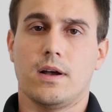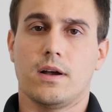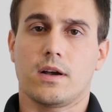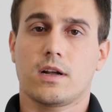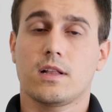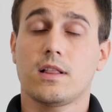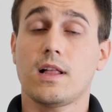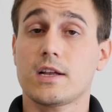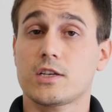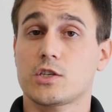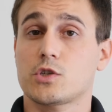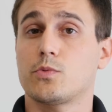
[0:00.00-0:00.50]

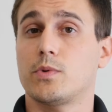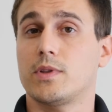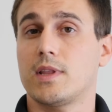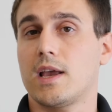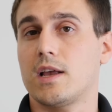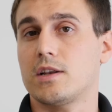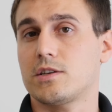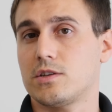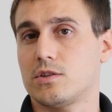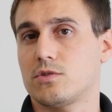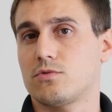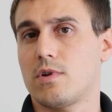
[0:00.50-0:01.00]
clutch when the
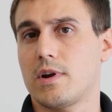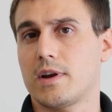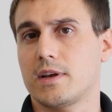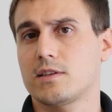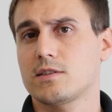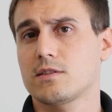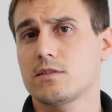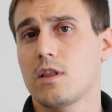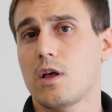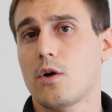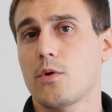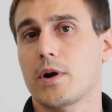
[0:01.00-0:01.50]
engine's running
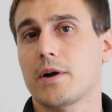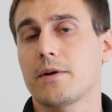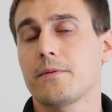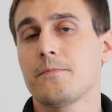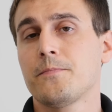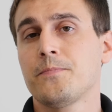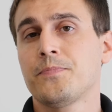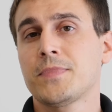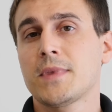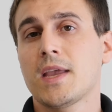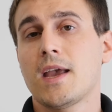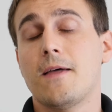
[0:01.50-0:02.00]
slower.
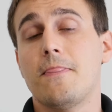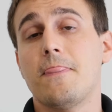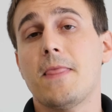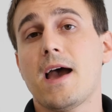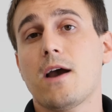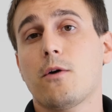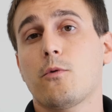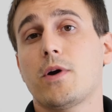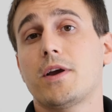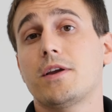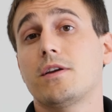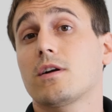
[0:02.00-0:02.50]
And
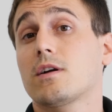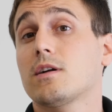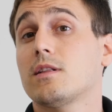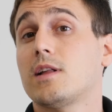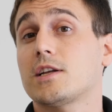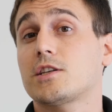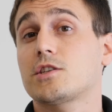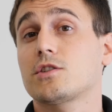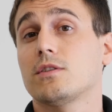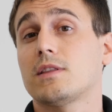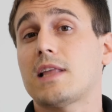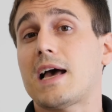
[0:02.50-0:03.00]
that way your
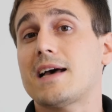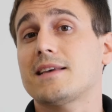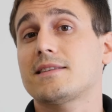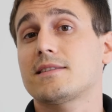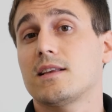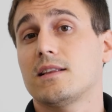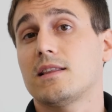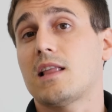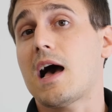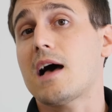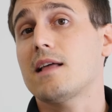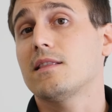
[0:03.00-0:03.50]
clutch will last a
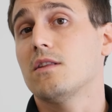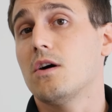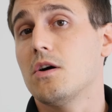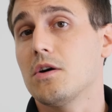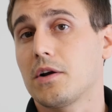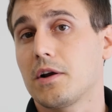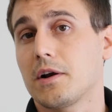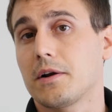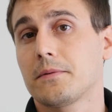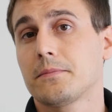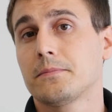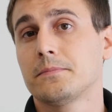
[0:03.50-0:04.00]
lot
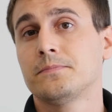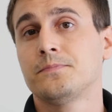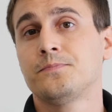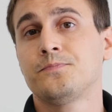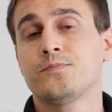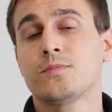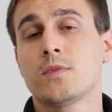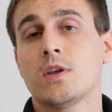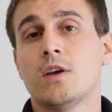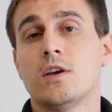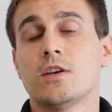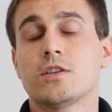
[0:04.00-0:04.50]
longer.
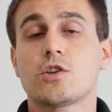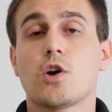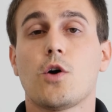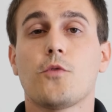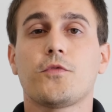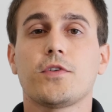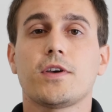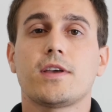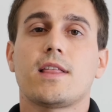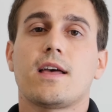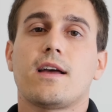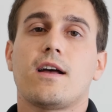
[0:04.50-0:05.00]
So
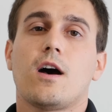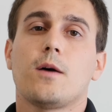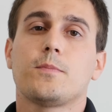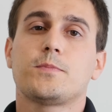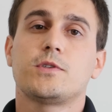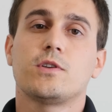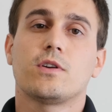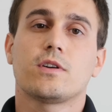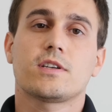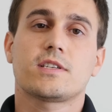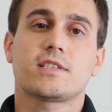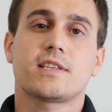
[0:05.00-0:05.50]
hopefully that helps
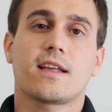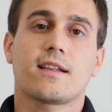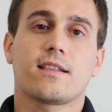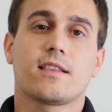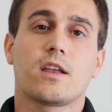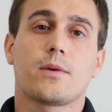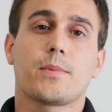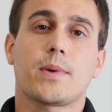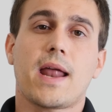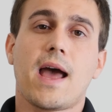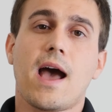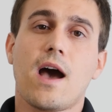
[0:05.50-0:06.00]
you understand a
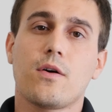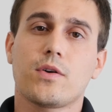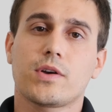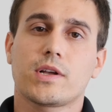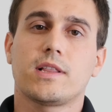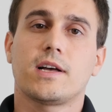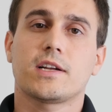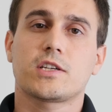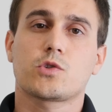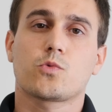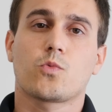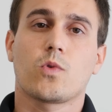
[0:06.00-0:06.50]
little bit how a
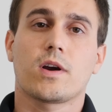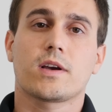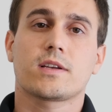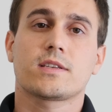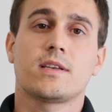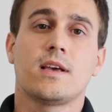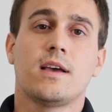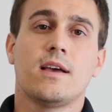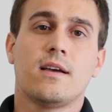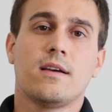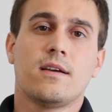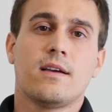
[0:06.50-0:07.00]
clutch works,
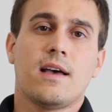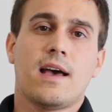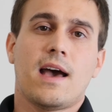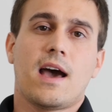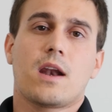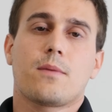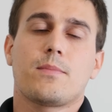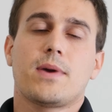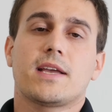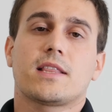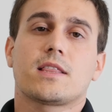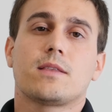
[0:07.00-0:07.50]
how
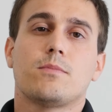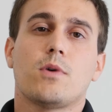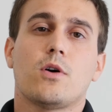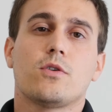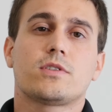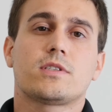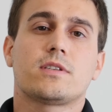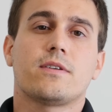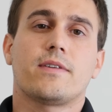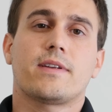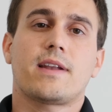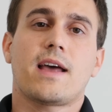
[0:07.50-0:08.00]
to make the
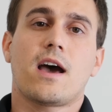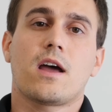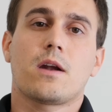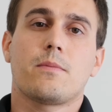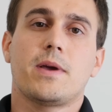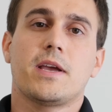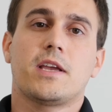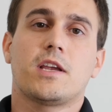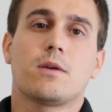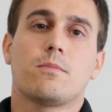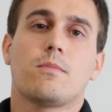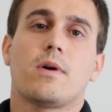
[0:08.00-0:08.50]
most of it, how to
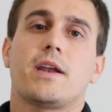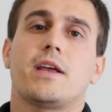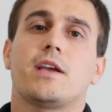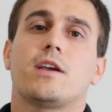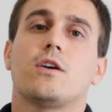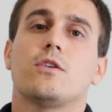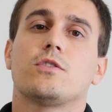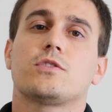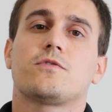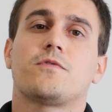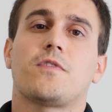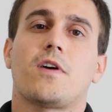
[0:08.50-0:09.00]
make your money go
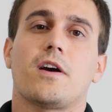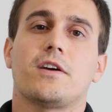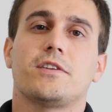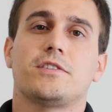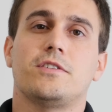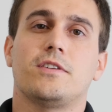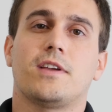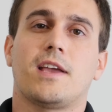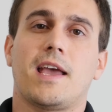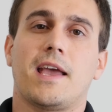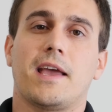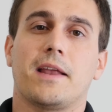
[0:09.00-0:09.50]
as far as you
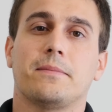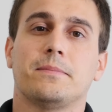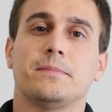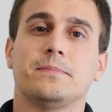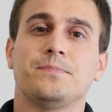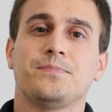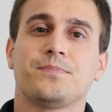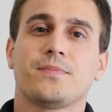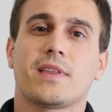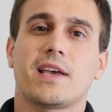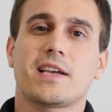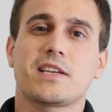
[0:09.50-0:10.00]
can.
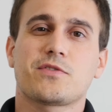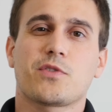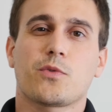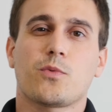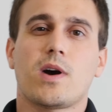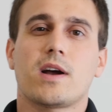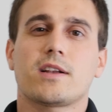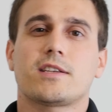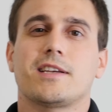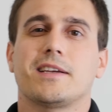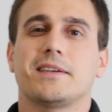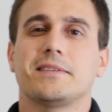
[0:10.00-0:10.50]
Thanks for
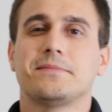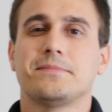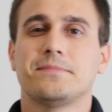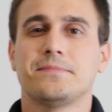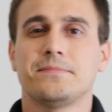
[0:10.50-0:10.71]
watching.